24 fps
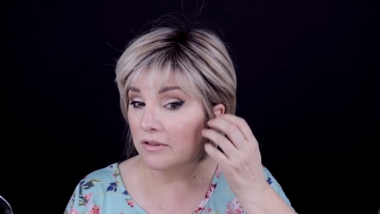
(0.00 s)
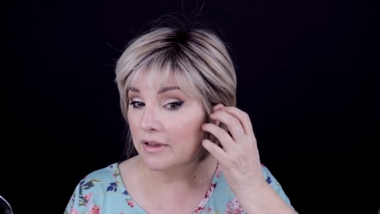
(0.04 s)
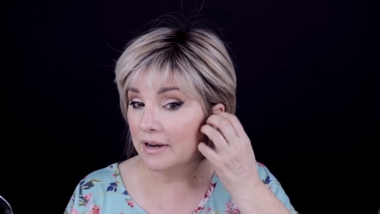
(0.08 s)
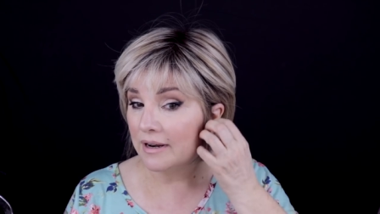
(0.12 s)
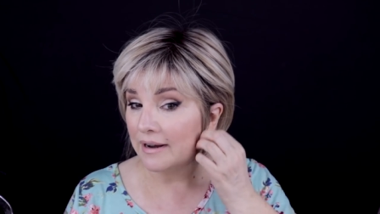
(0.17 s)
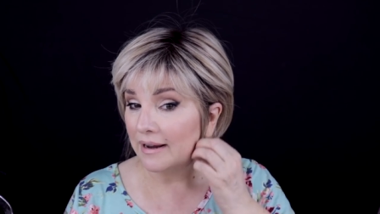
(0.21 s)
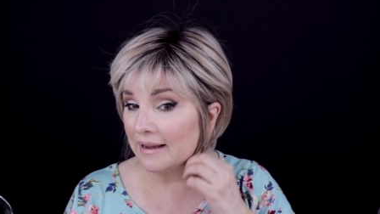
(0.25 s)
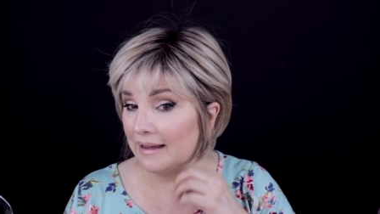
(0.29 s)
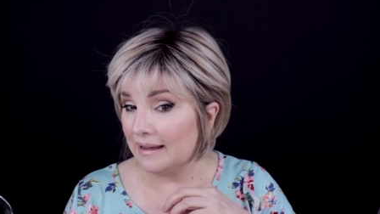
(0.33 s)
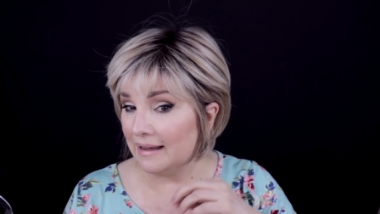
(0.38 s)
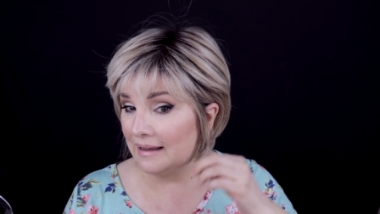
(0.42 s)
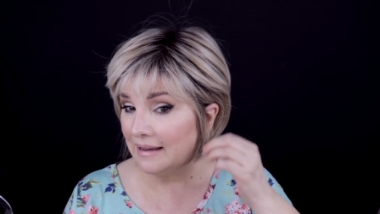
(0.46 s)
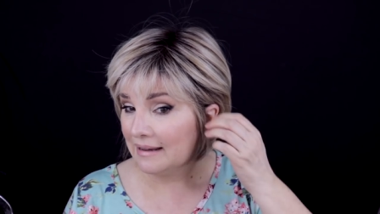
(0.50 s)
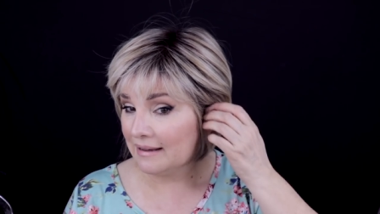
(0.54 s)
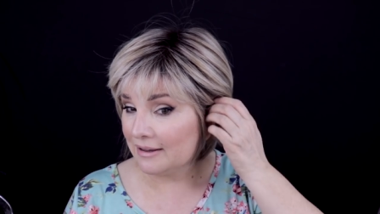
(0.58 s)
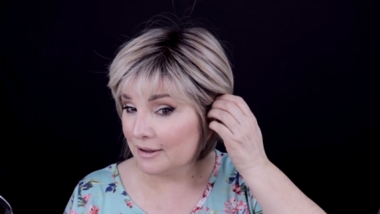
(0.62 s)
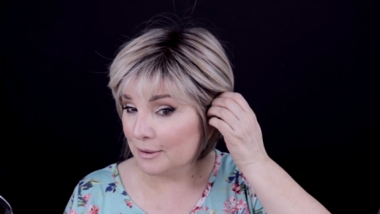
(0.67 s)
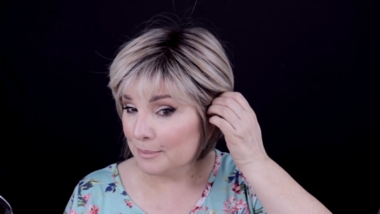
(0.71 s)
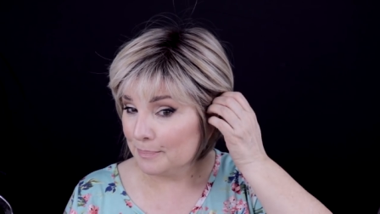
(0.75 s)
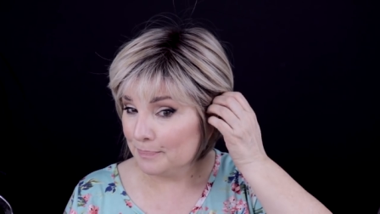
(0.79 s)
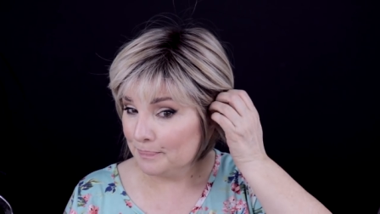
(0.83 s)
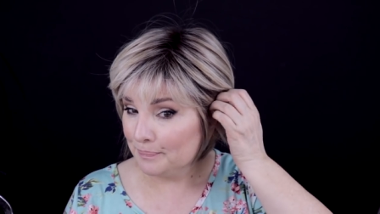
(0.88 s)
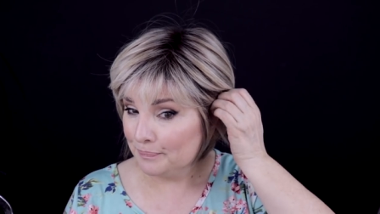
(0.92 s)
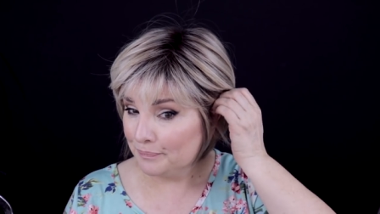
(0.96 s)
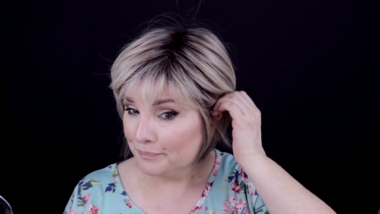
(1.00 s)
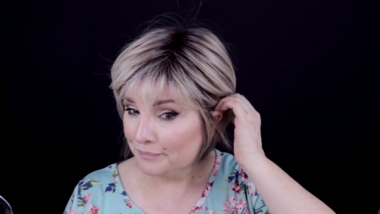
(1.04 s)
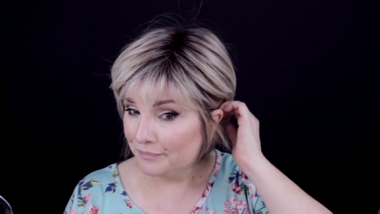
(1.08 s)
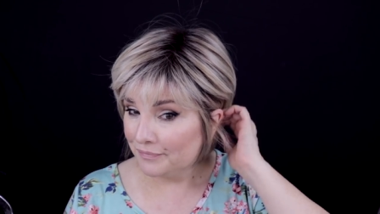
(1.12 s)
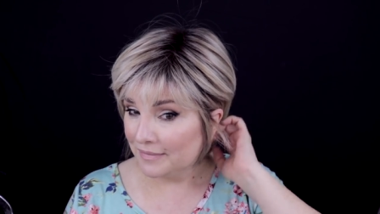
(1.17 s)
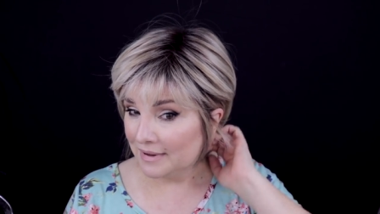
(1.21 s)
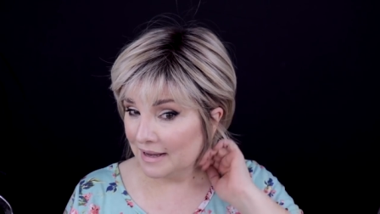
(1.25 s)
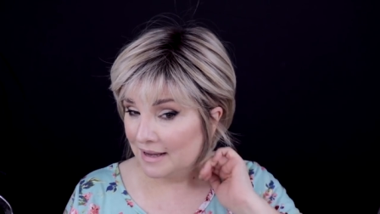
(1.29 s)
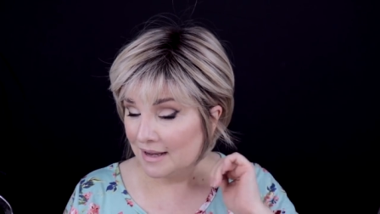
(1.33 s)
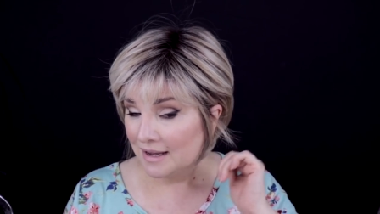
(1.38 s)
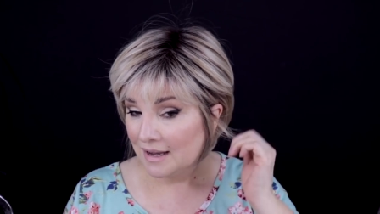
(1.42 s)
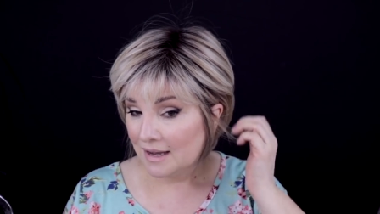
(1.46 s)
that I am,
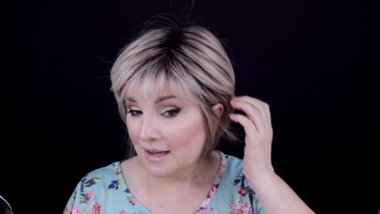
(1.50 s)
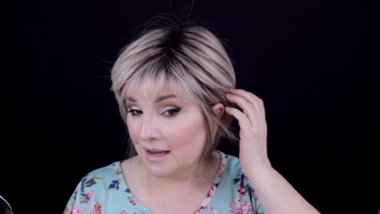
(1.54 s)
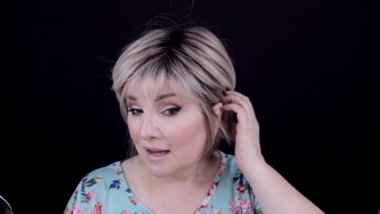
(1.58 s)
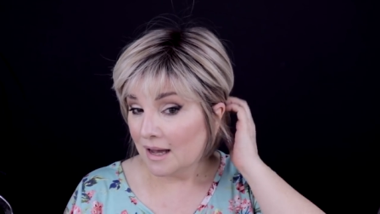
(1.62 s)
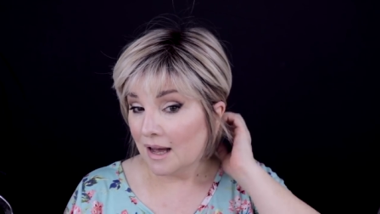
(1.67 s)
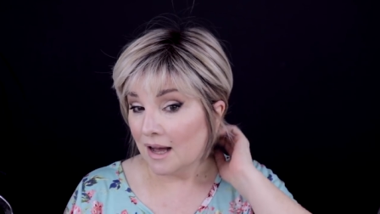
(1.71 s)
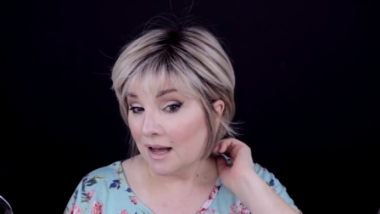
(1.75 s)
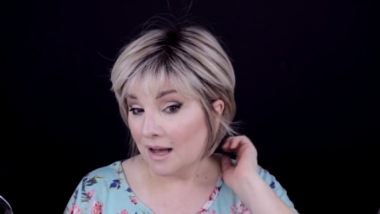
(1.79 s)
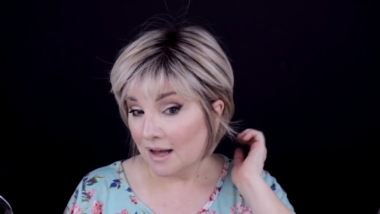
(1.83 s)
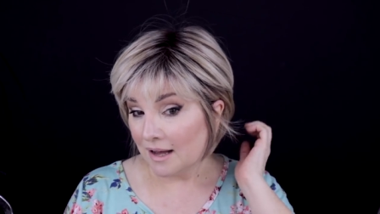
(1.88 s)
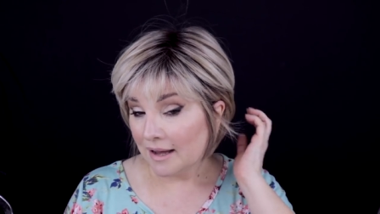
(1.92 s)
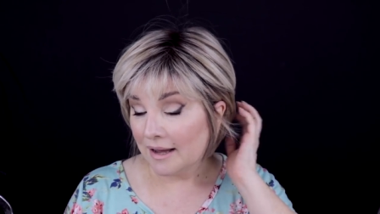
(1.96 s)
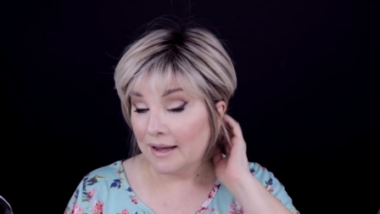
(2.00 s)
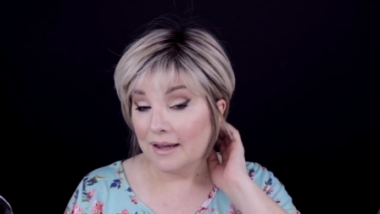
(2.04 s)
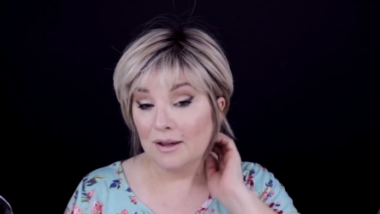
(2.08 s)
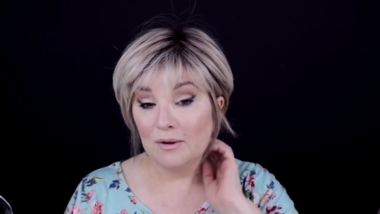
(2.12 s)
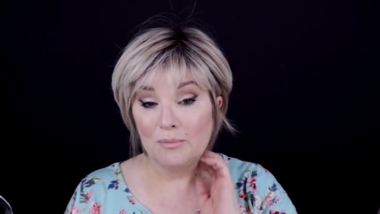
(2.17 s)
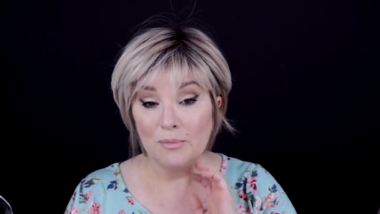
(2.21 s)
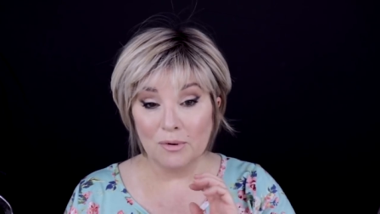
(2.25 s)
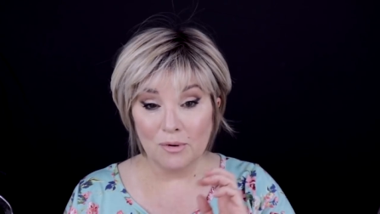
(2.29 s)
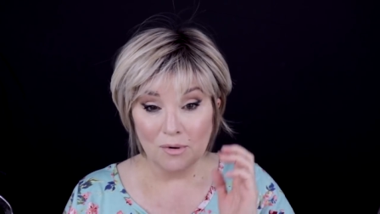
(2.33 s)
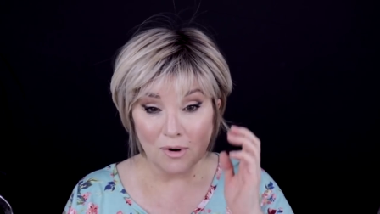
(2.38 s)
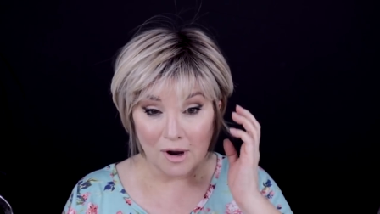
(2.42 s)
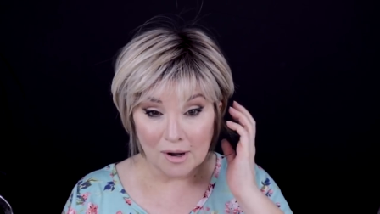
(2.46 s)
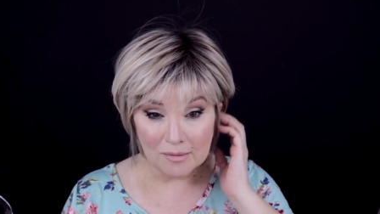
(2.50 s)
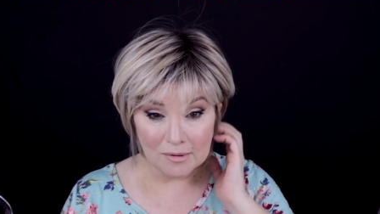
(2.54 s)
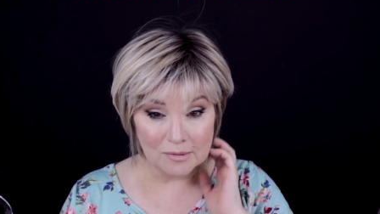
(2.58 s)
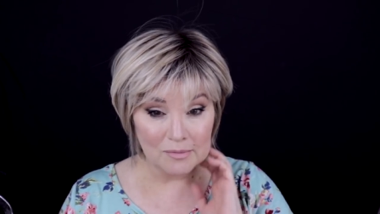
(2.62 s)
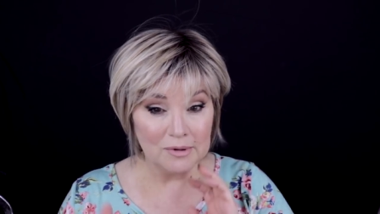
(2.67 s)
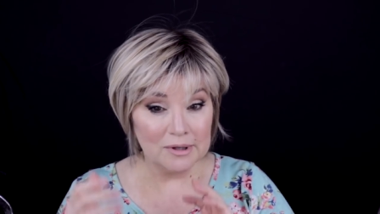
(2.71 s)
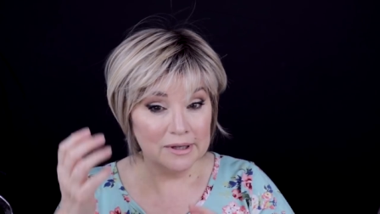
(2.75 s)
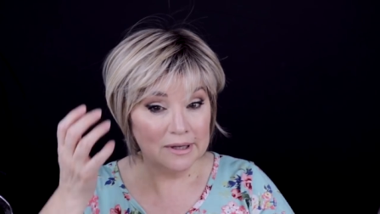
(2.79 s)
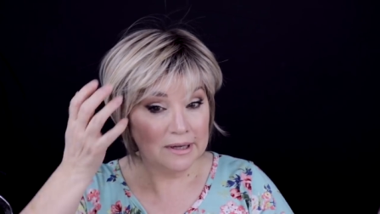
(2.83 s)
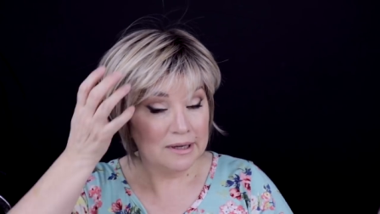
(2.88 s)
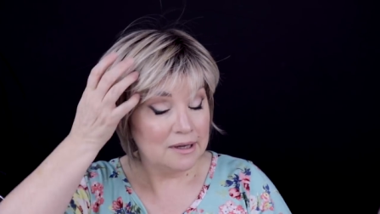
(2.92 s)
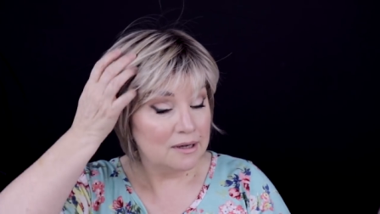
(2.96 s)
I
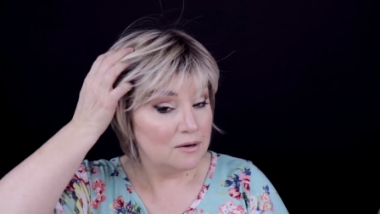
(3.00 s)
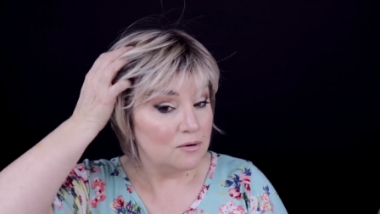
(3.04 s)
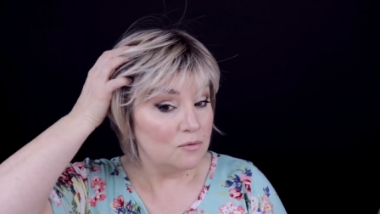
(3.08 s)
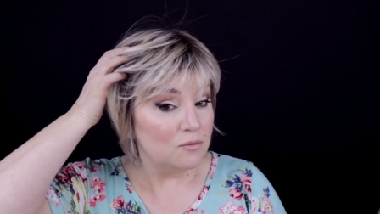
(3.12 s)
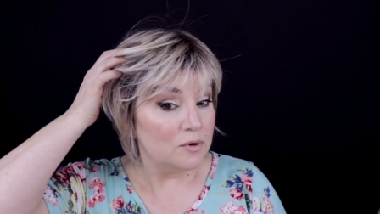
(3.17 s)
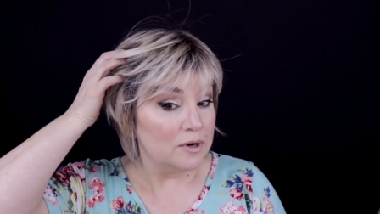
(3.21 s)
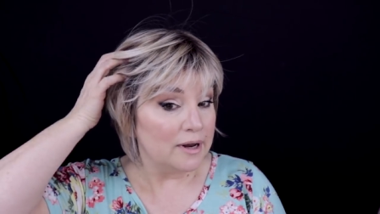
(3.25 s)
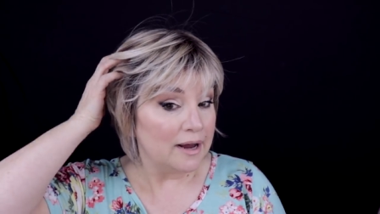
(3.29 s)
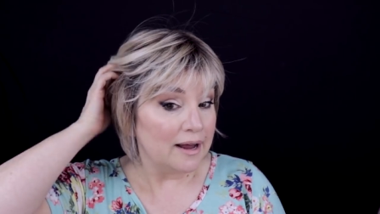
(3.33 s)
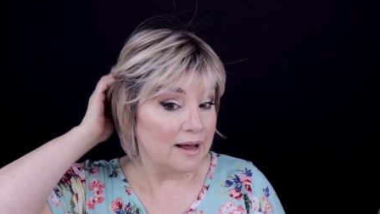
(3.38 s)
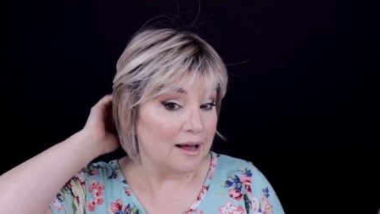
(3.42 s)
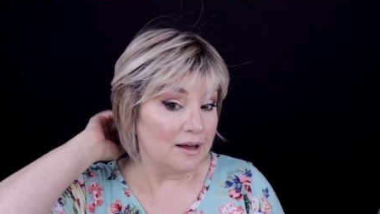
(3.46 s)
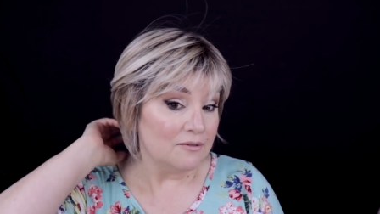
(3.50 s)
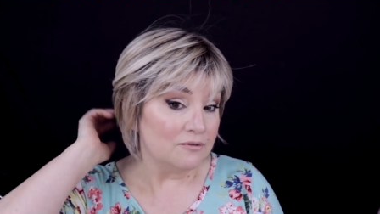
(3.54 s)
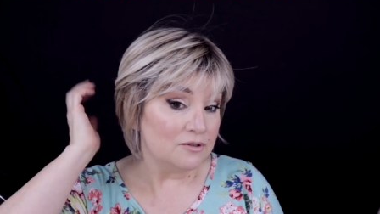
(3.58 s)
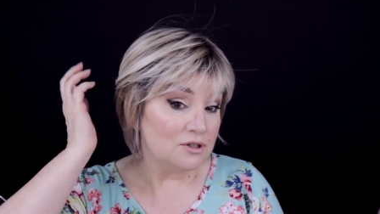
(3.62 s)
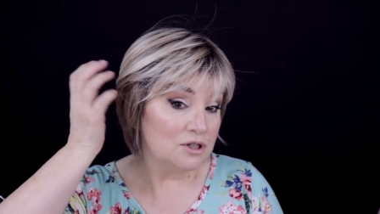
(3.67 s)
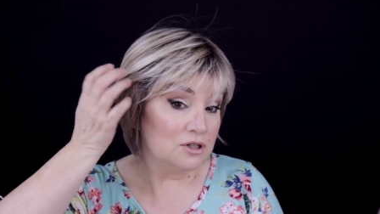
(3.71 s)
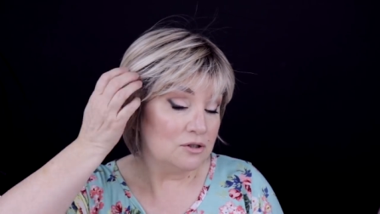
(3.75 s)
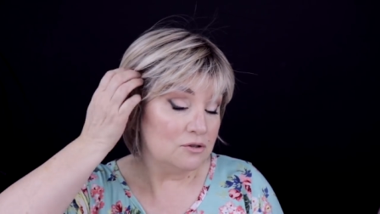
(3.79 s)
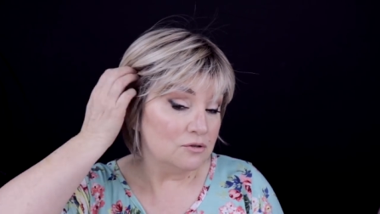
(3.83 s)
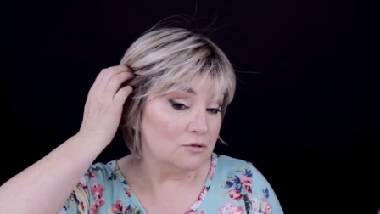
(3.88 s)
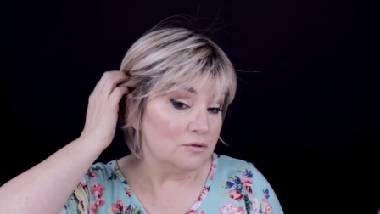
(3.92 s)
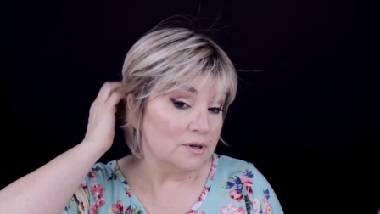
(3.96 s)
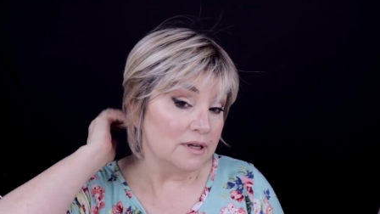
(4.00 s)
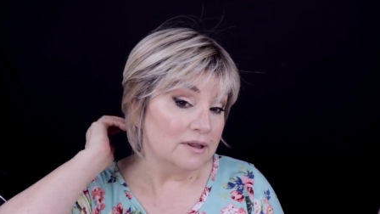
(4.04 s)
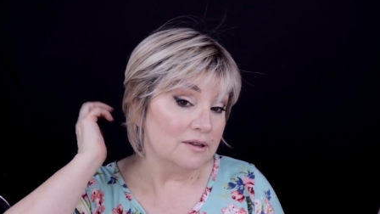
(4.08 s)
probably would have to,